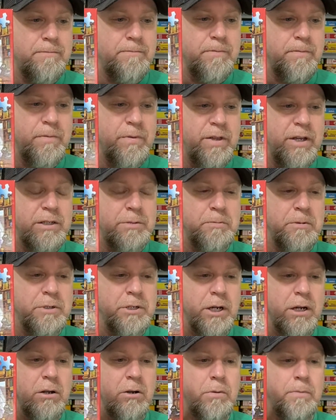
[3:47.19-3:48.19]
This
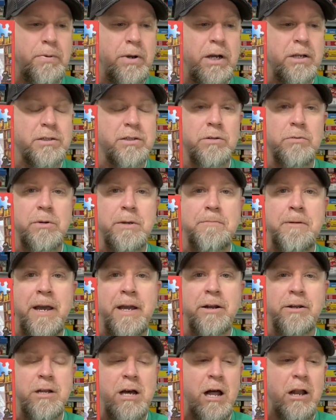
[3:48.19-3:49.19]
particular puzzle we paid
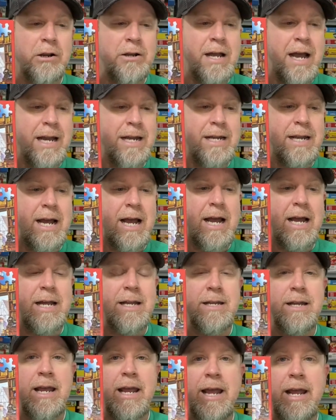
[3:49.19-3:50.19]

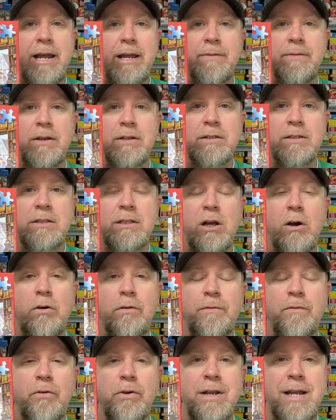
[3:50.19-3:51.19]
$1.99, and this
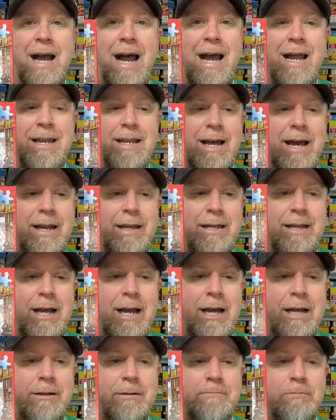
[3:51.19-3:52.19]
sold for
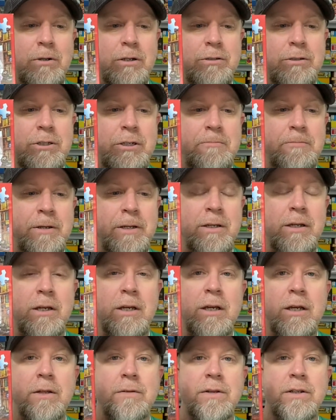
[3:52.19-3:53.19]
$9.99 plus shipping.
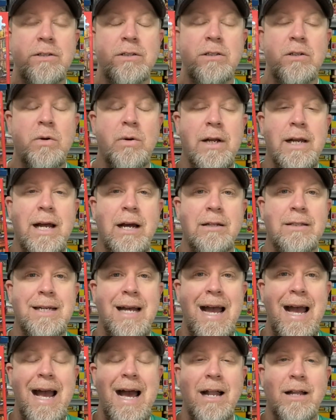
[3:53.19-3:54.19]
This is going out
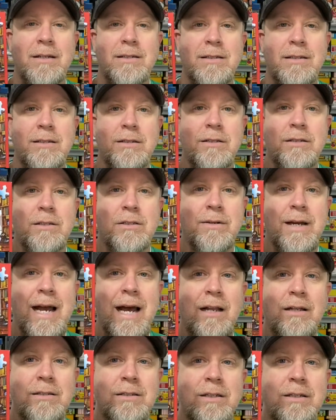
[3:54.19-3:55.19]
to Allison. So
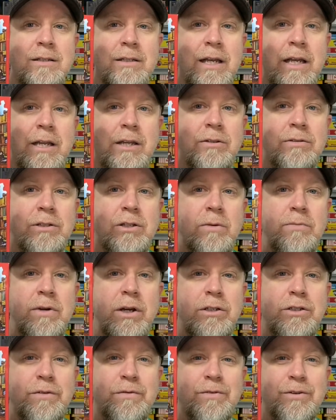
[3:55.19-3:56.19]
Allison, thank you so
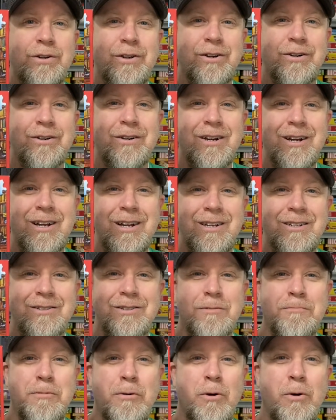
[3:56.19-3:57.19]
much for your
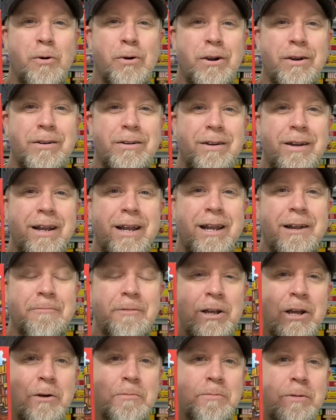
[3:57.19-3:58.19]
support, and
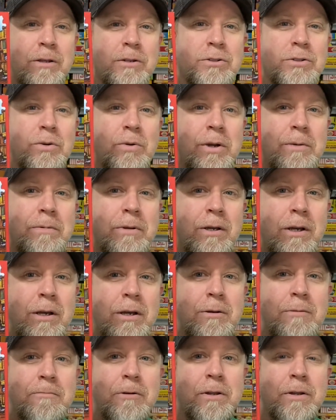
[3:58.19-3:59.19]
we hope you enjoy
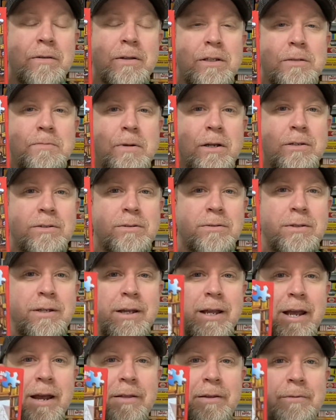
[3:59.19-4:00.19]
putting this puzzle together